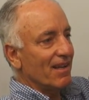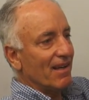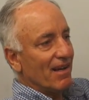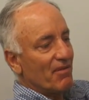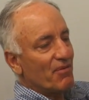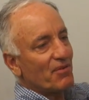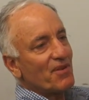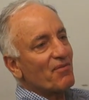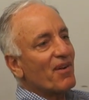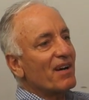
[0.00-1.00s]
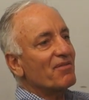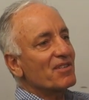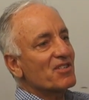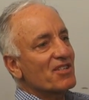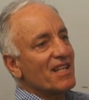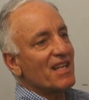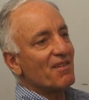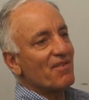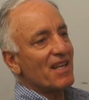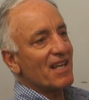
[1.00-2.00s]
55-inch uh,
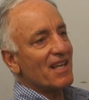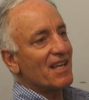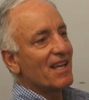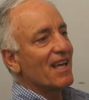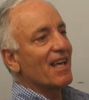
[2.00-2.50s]
TV,